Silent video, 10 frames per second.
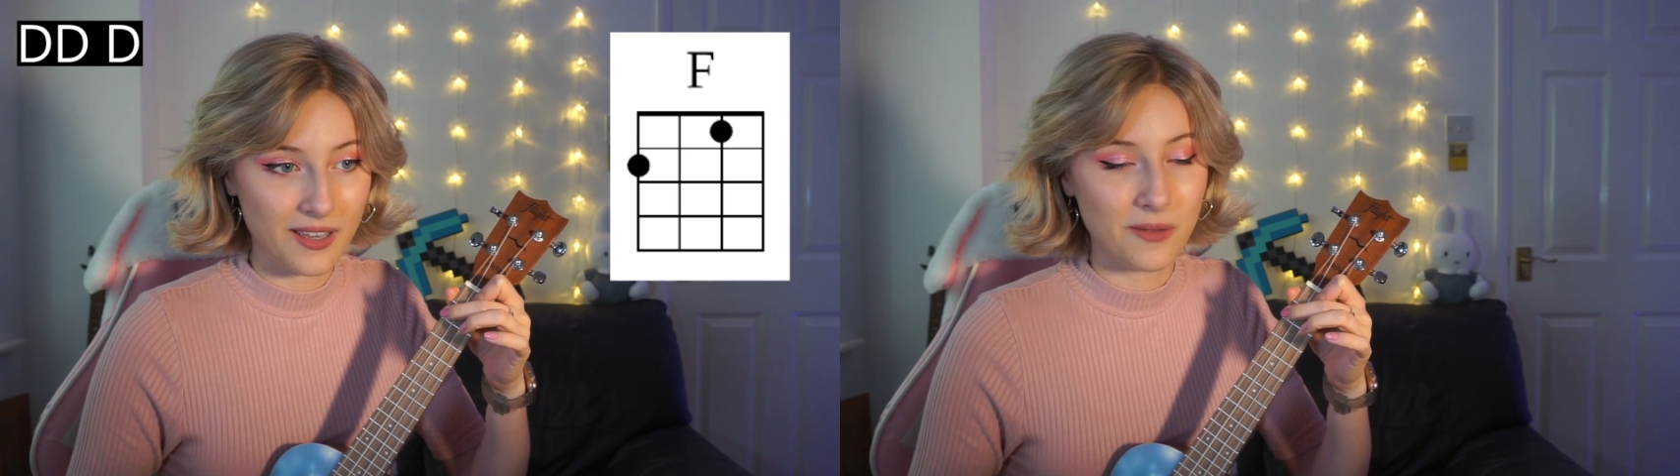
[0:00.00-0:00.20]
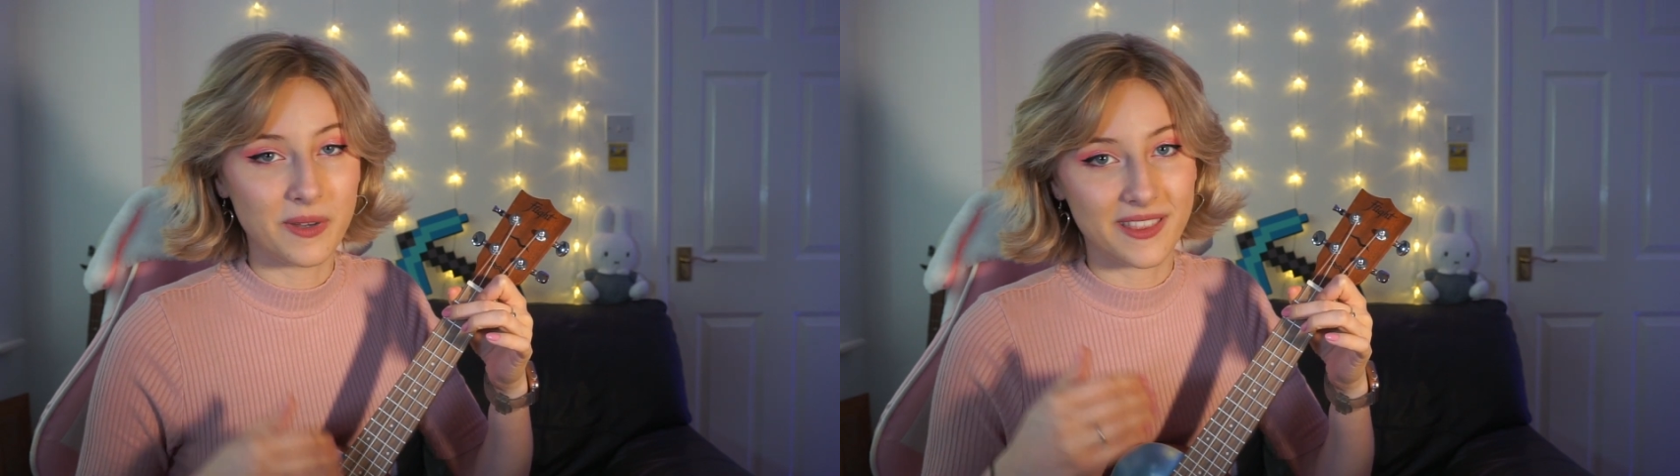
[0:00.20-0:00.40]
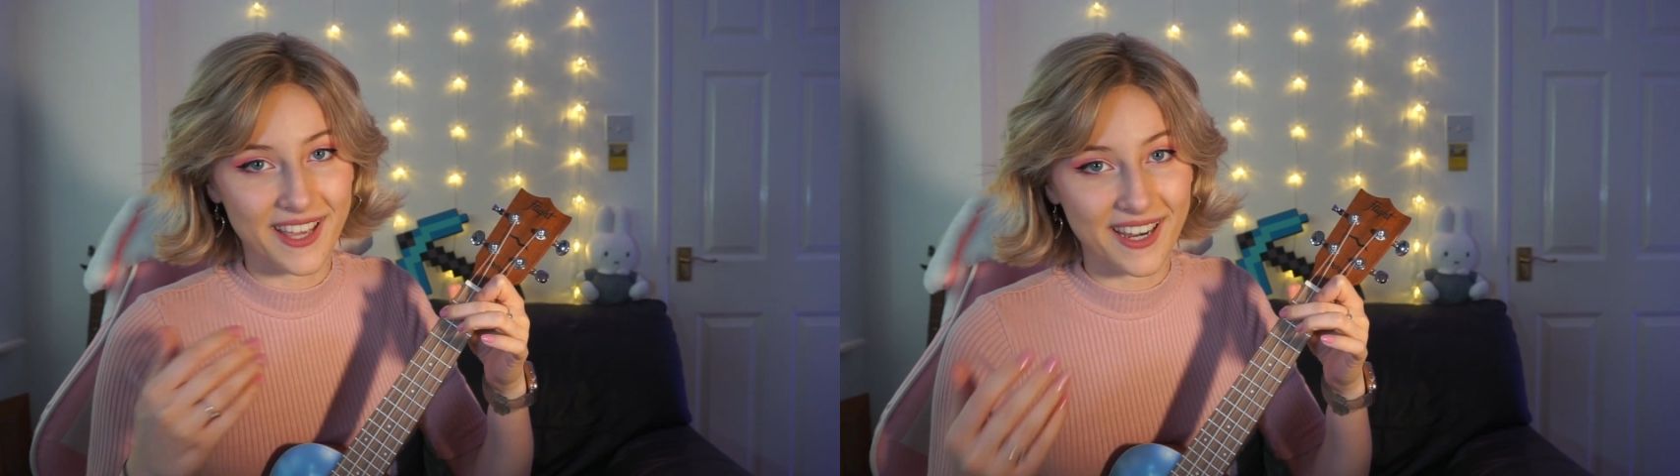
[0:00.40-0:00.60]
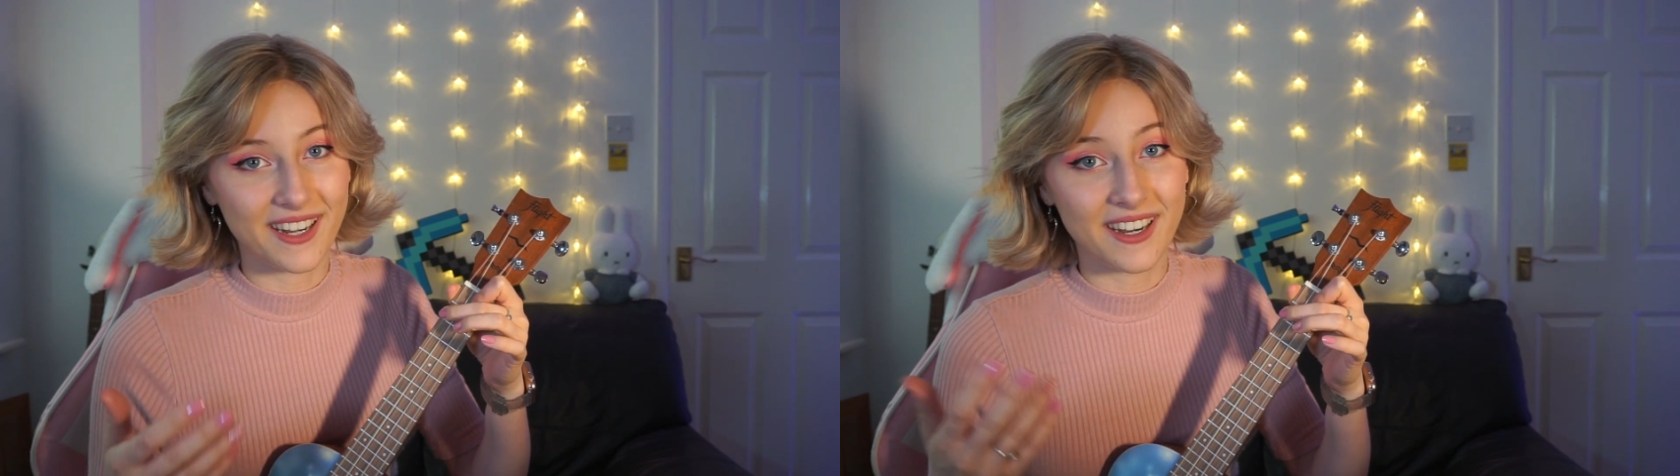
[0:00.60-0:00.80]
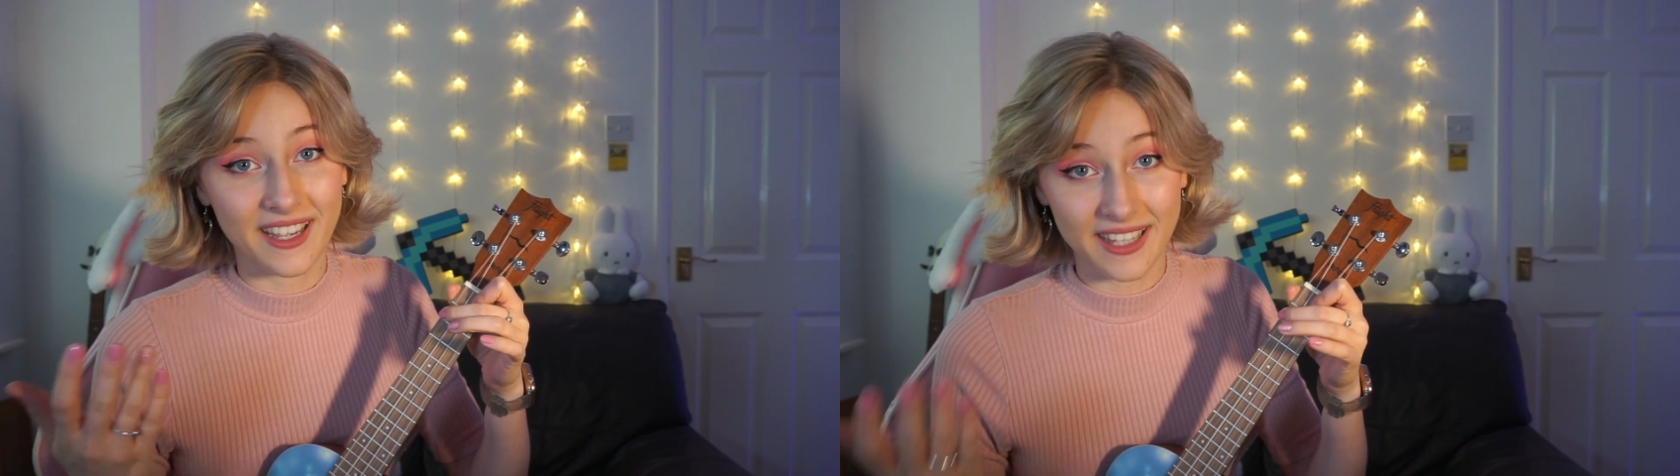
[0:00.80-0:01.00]
But
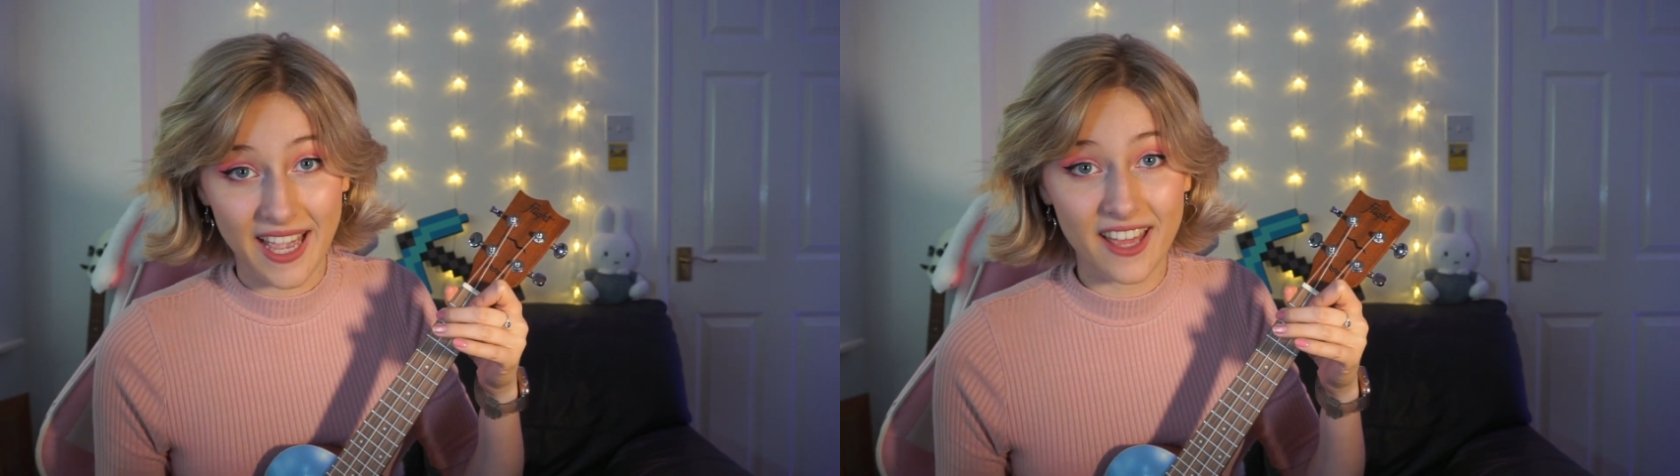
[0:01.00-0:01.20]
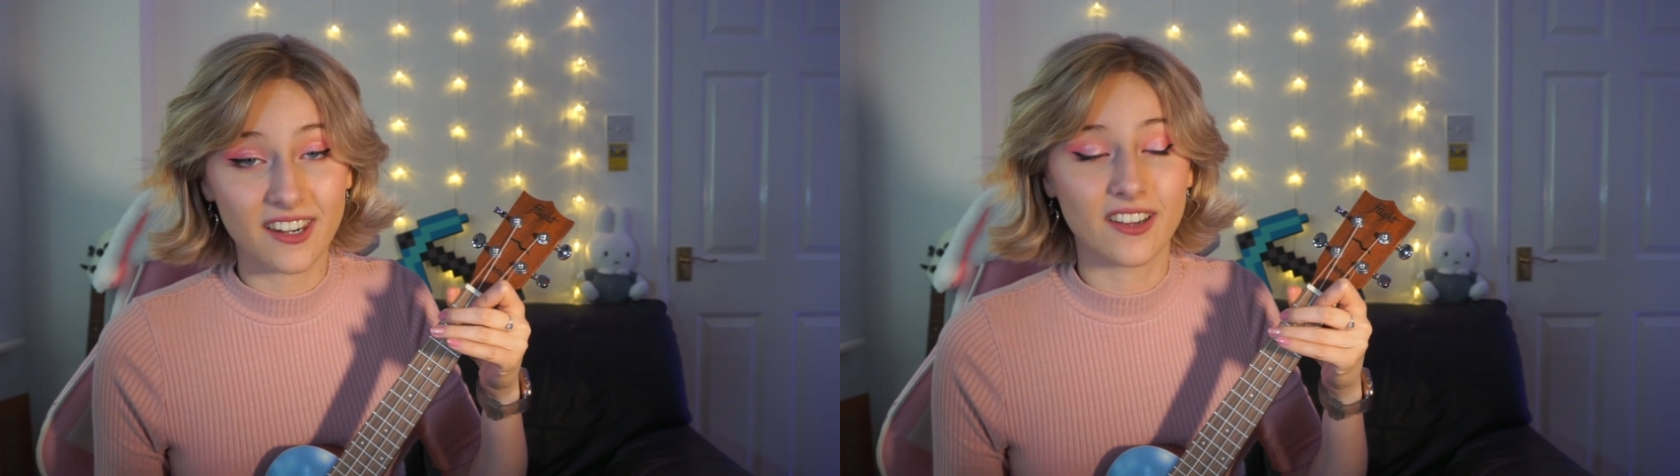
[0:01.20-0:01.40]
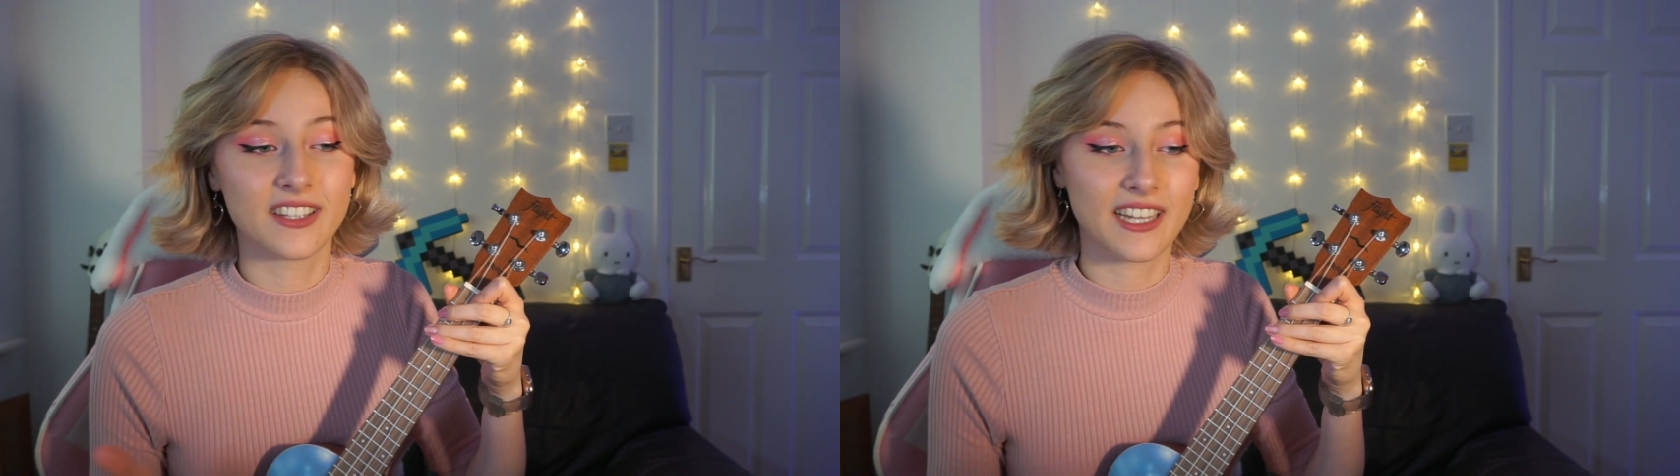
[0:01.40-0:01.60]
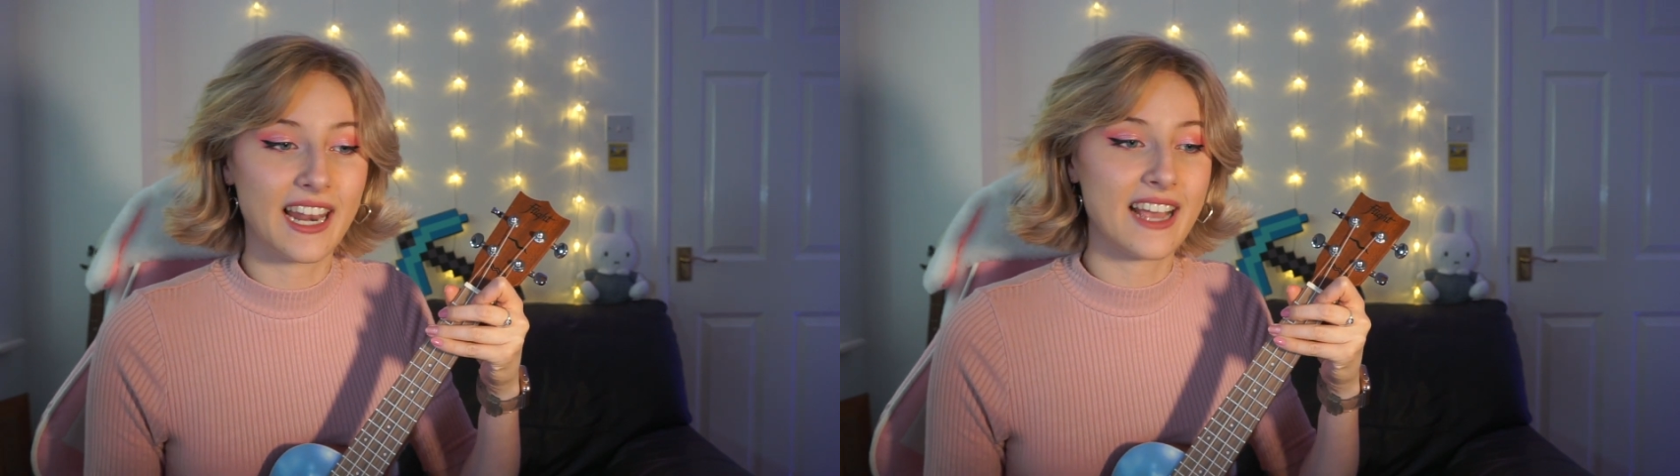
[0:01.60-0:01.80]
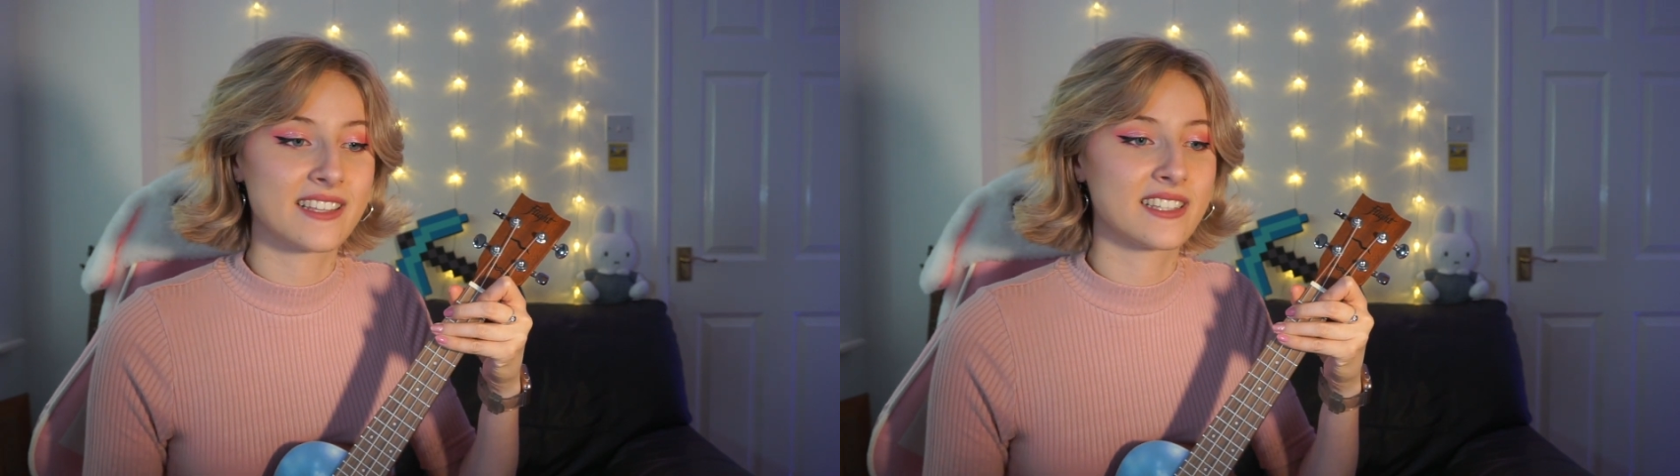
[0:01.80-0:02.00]
then again on the
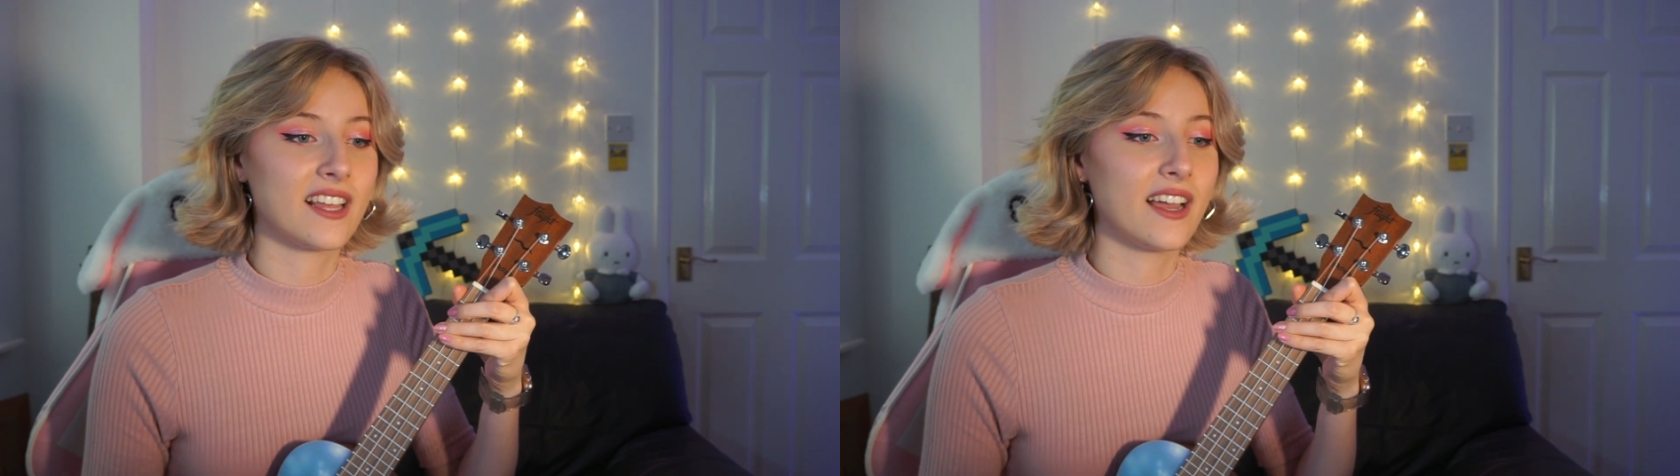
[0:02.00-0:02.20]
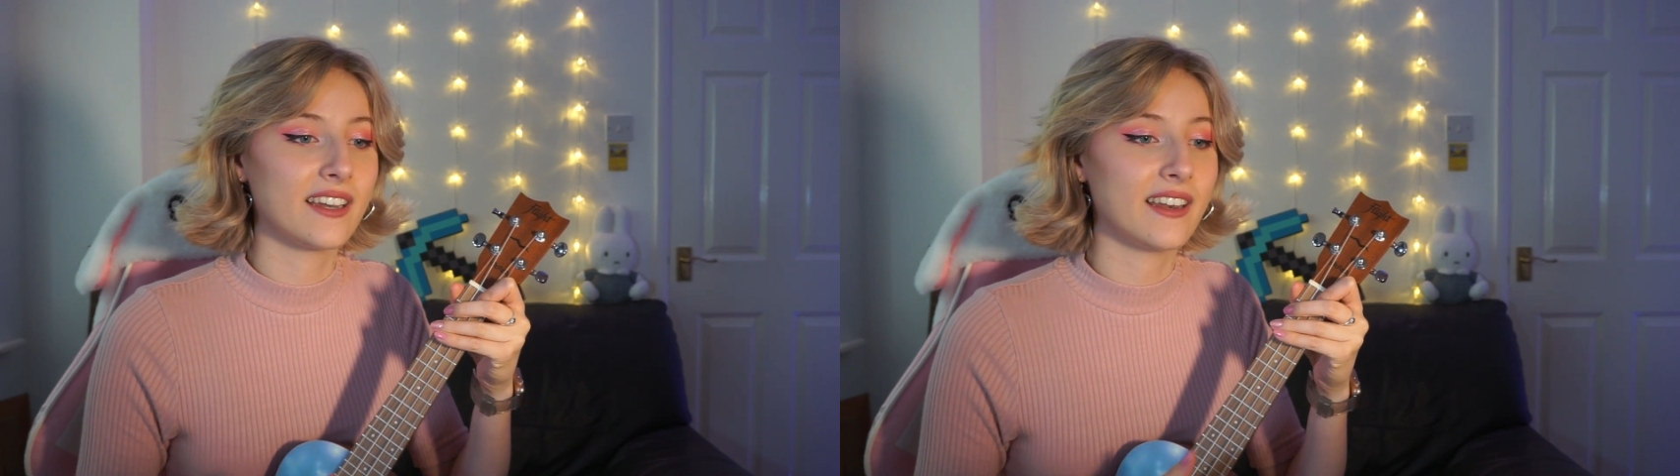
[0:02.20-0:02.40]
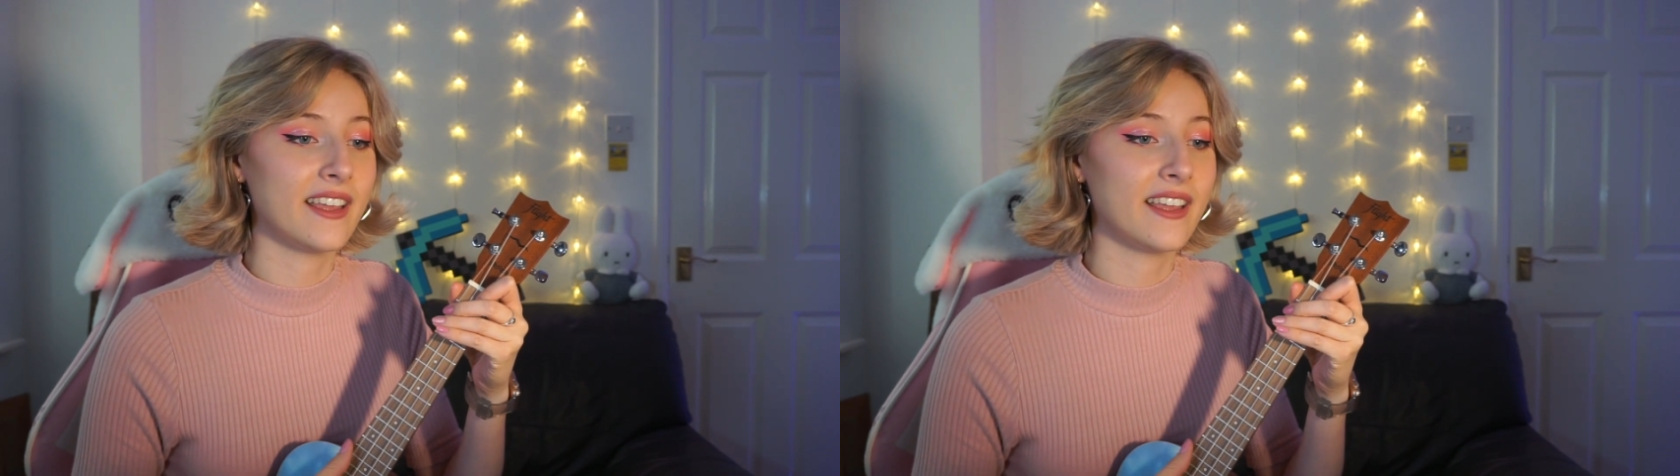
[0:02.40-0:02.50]
last line,